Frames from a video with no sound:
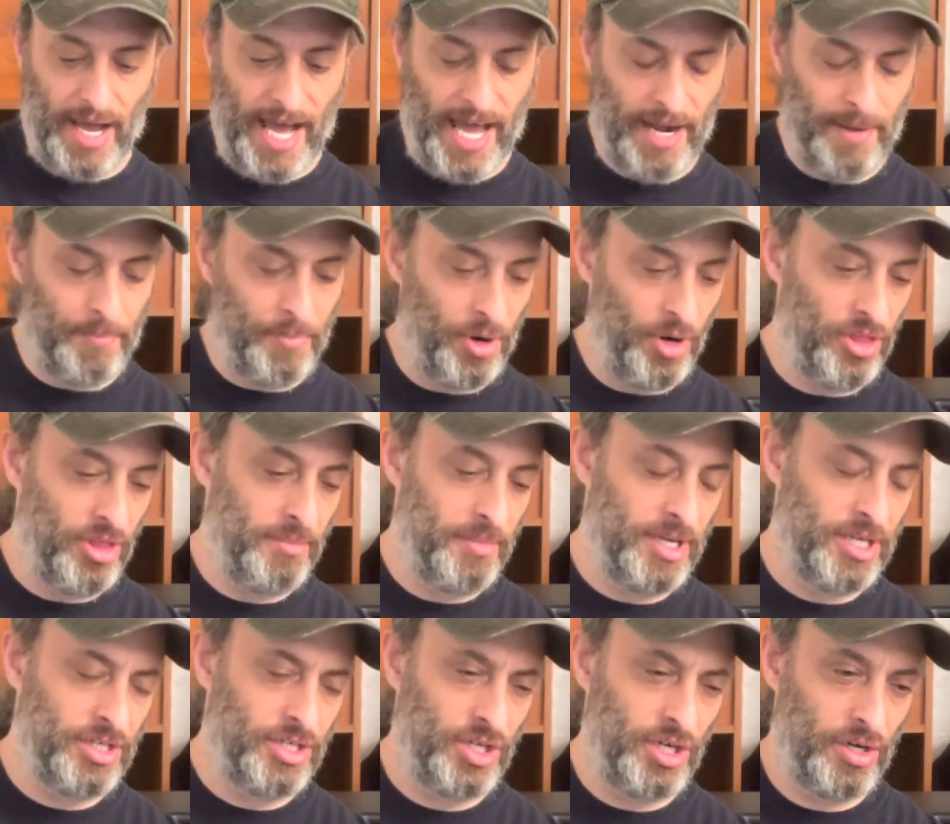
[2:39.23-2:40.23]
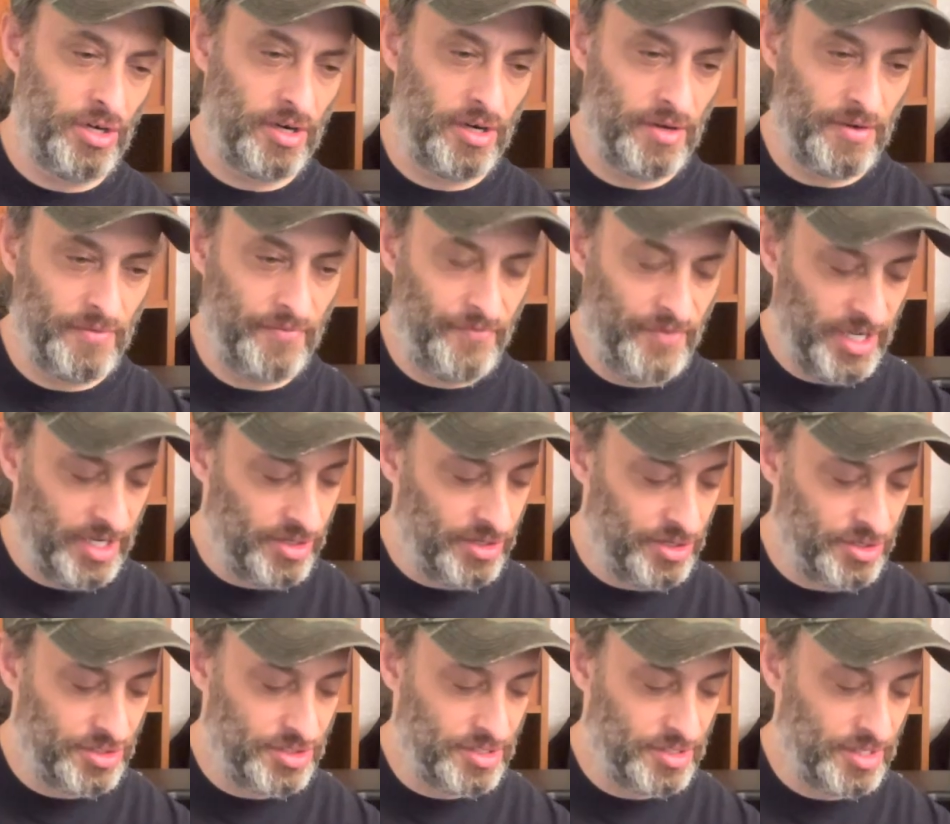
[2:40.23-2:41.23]
how to burn them into your
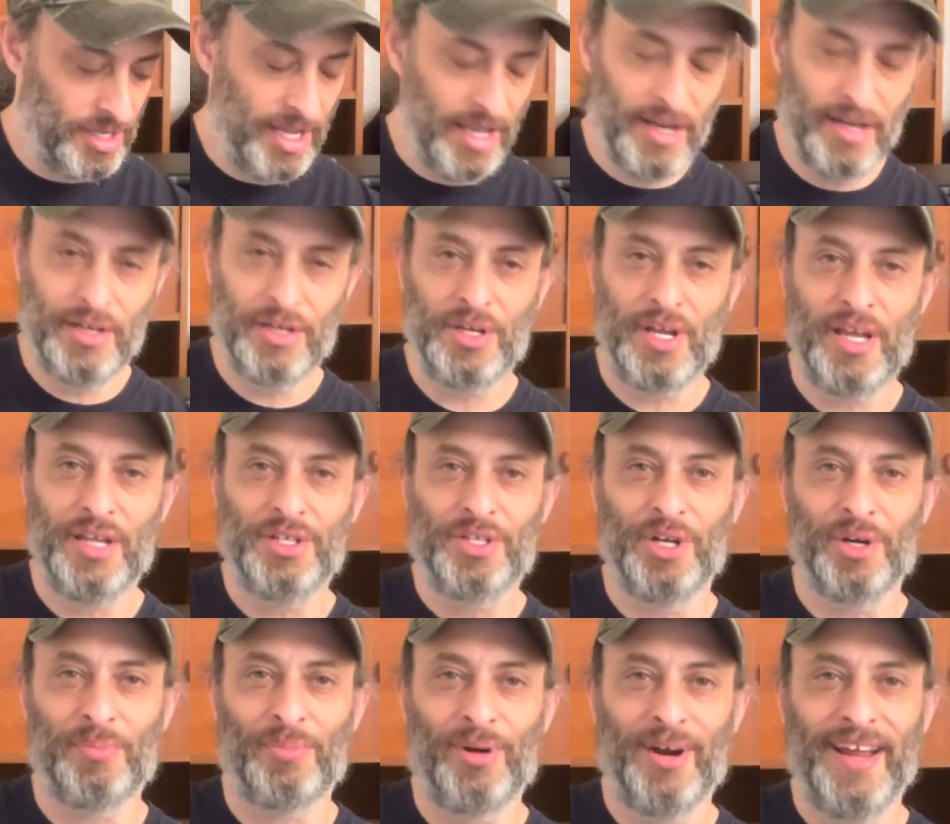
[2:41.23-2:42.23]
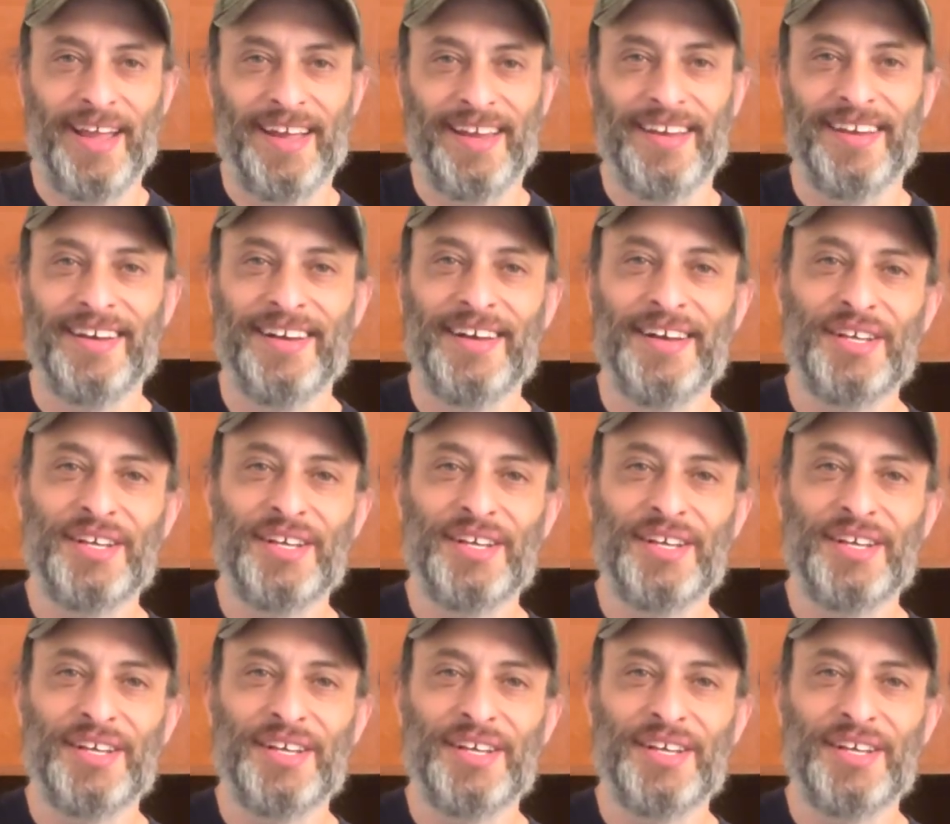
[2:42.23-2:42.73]
fingers and into your brain.